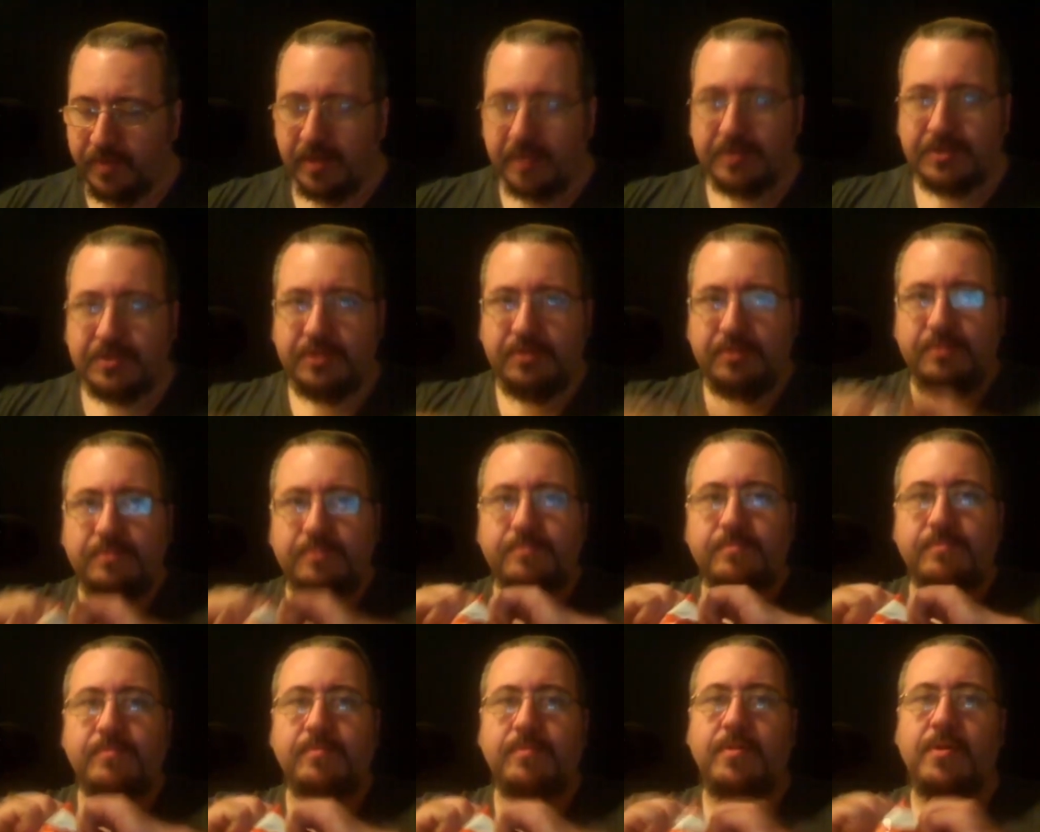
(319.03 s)
So
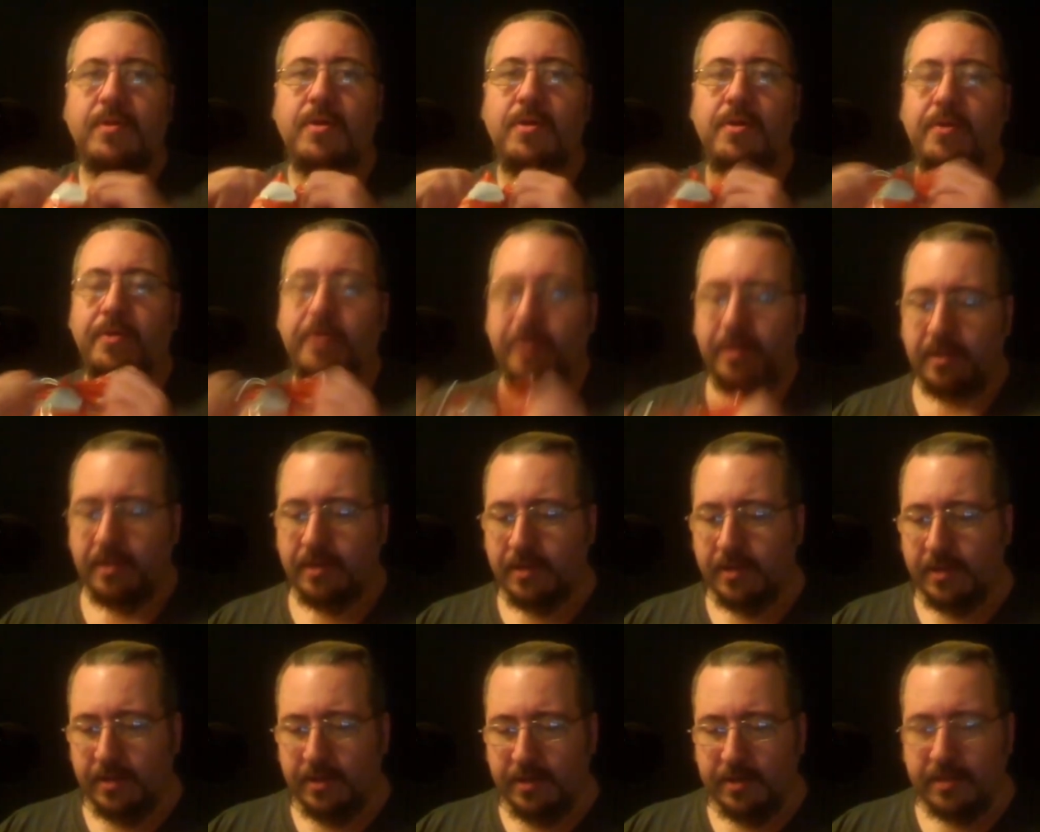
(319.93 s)

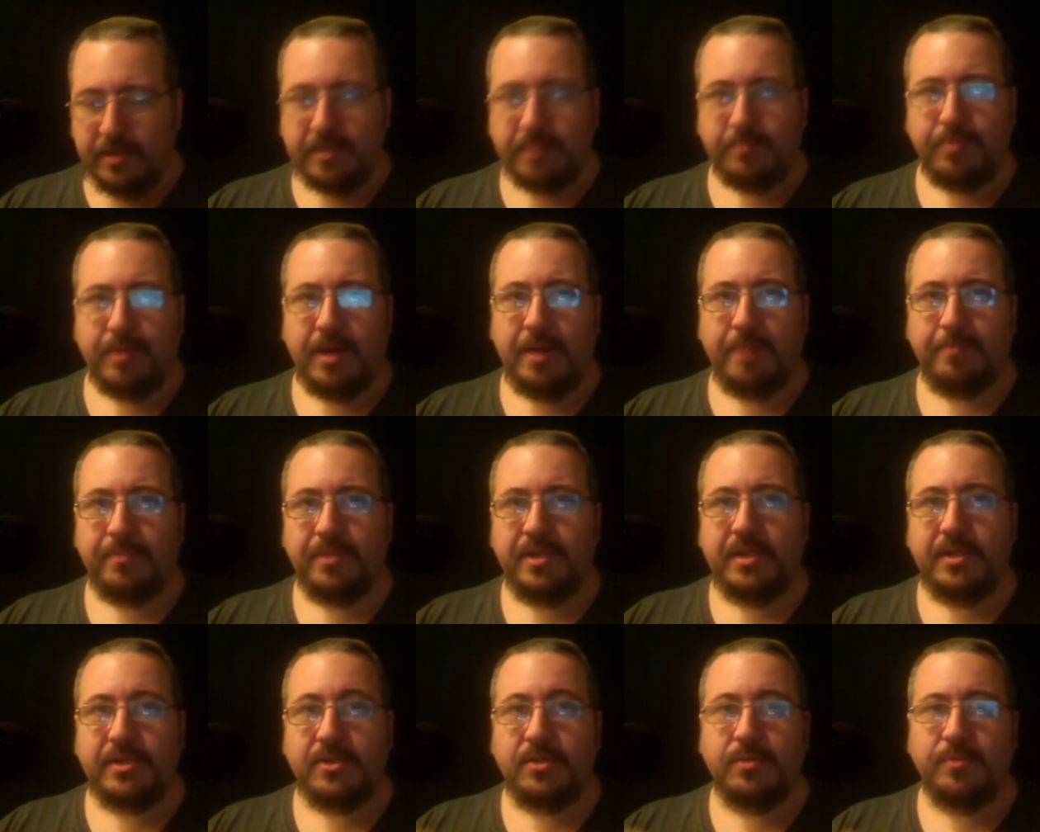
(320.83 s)
let's pop
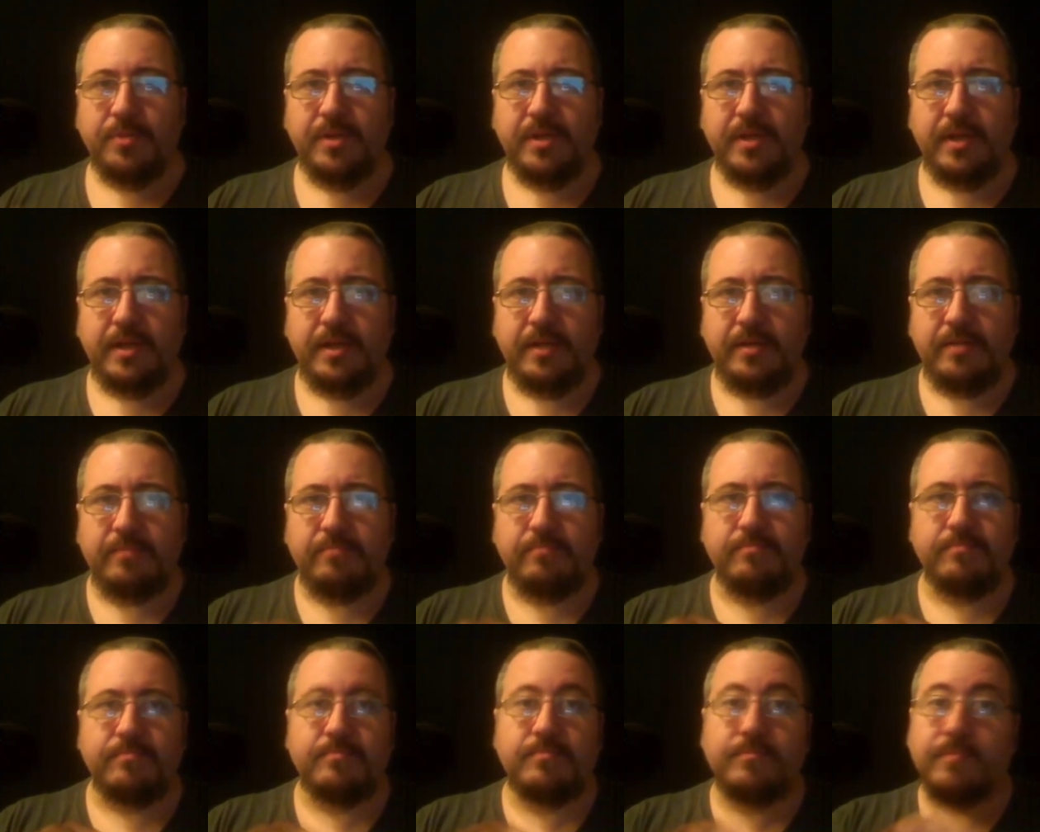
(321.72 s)
these open and
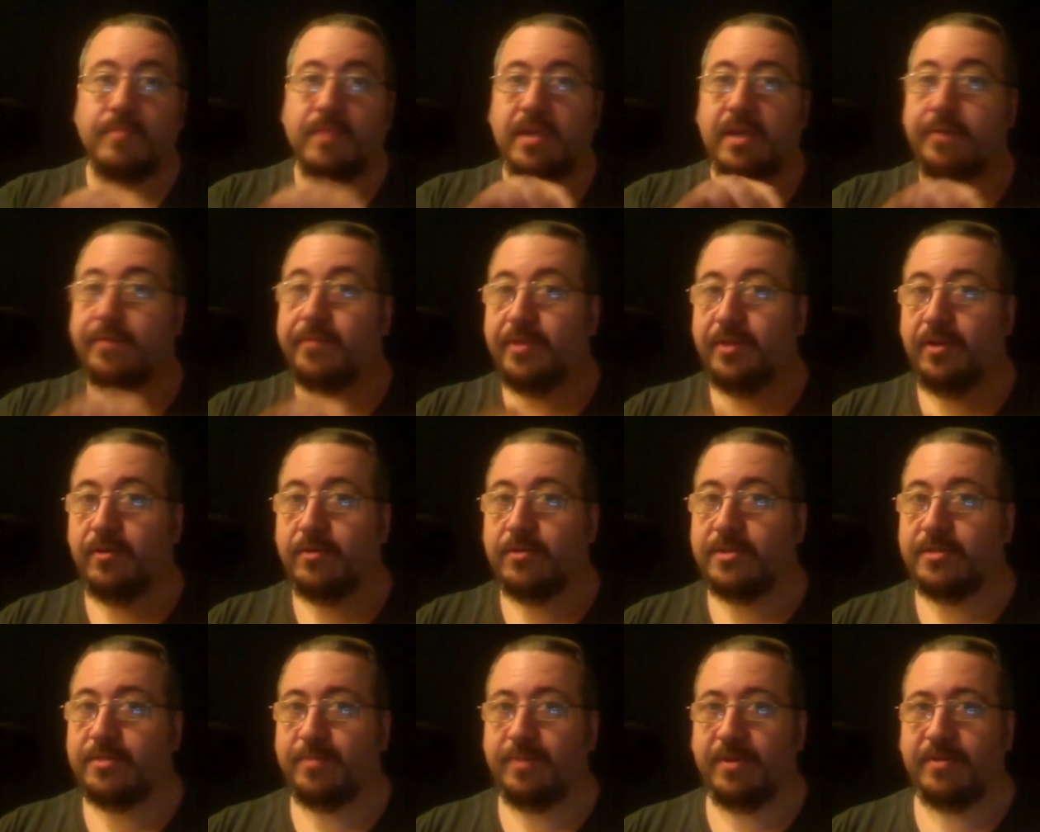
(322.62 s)
give it the
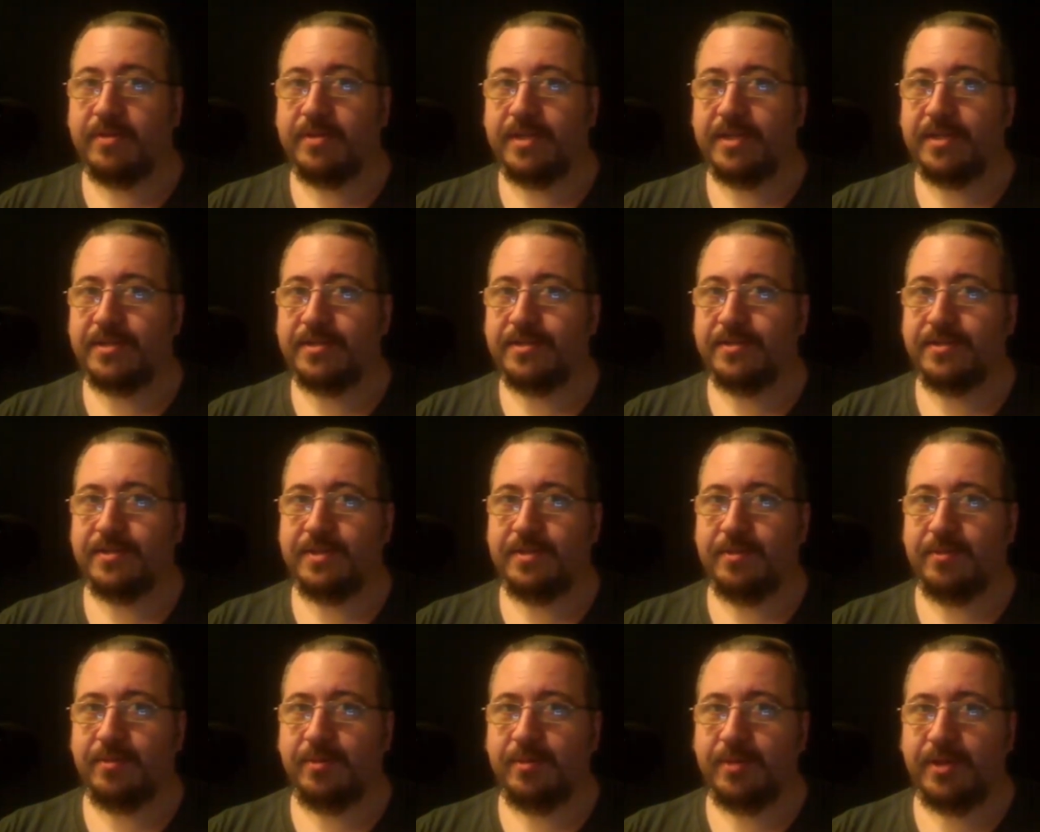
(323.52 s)
old smell test and
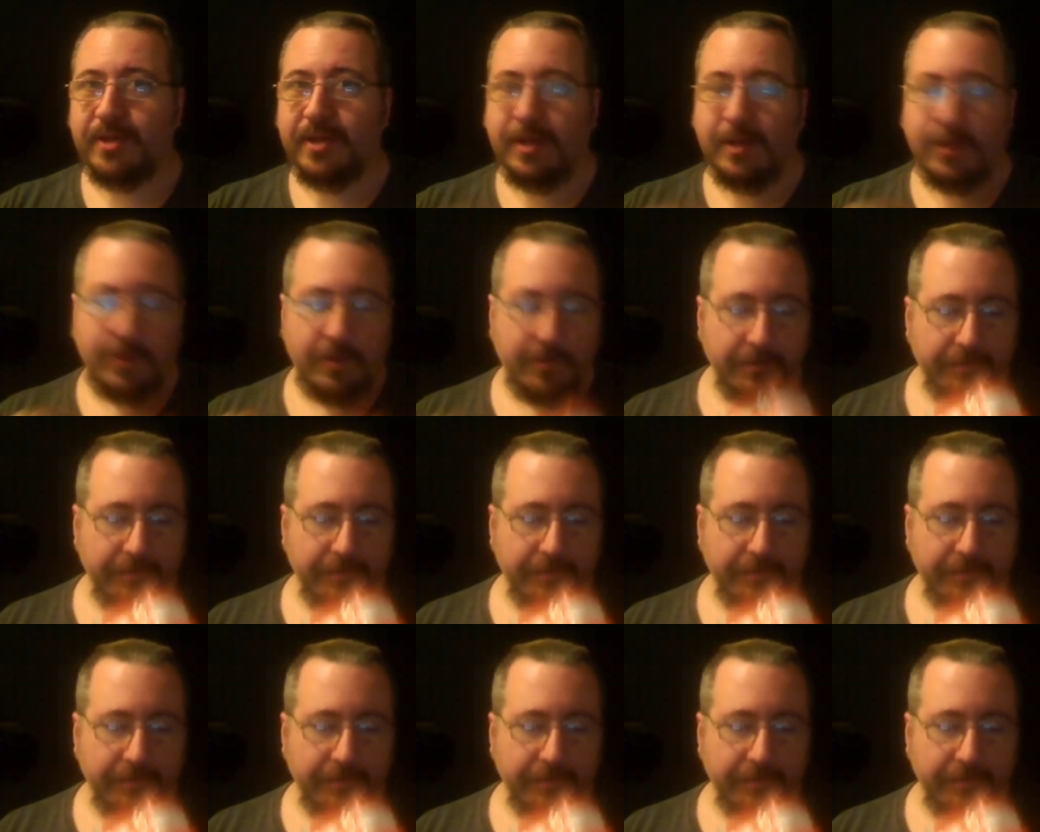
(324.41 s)
see what we think.